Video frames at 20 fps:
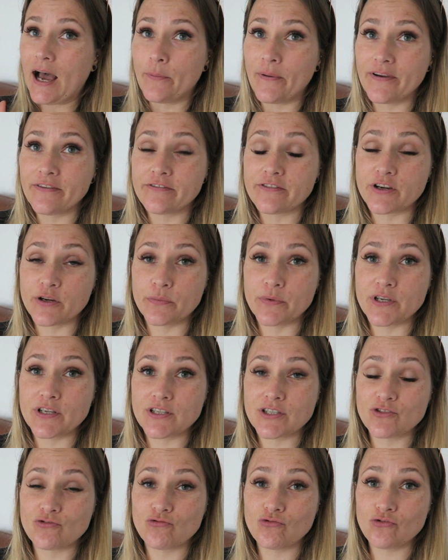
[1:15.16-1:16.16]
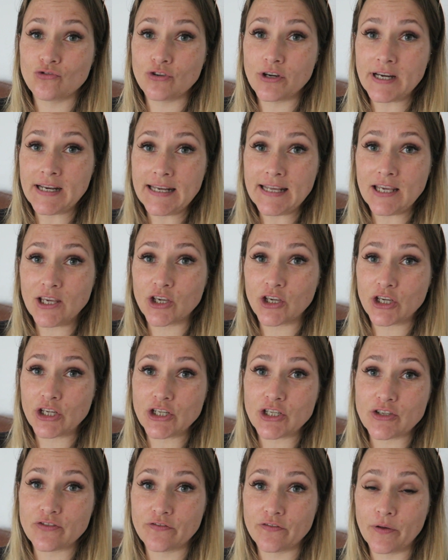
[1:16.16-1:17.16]
However, it was really
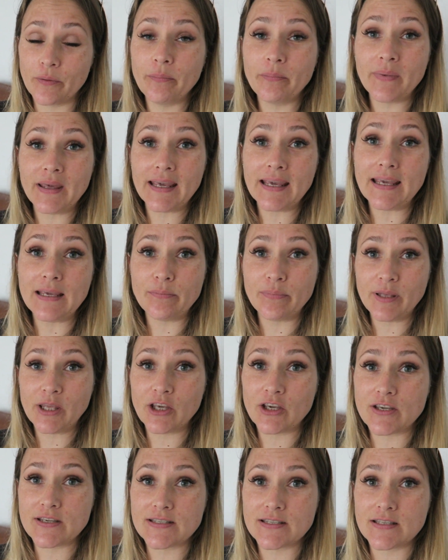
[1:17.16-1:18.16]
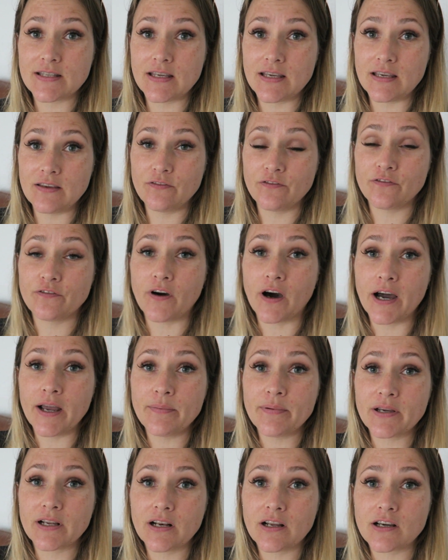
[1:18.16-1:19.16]
good for me because the
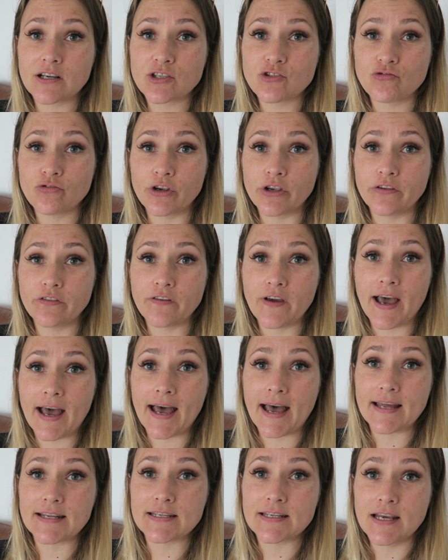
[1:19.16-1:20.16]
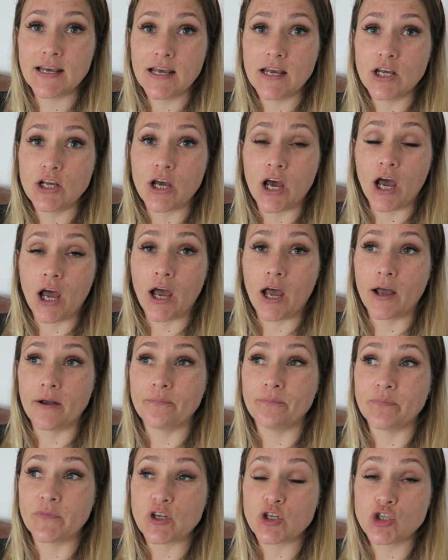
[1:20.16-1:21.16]
fiberglass roof had
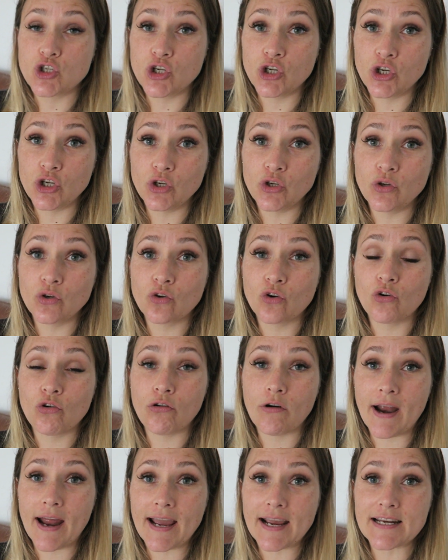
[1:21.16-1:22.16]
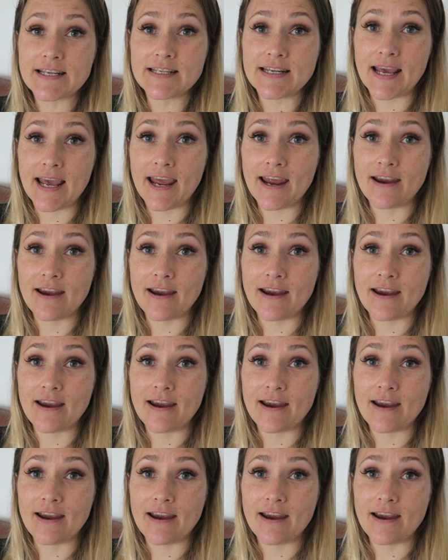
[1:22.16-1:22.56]
two cracked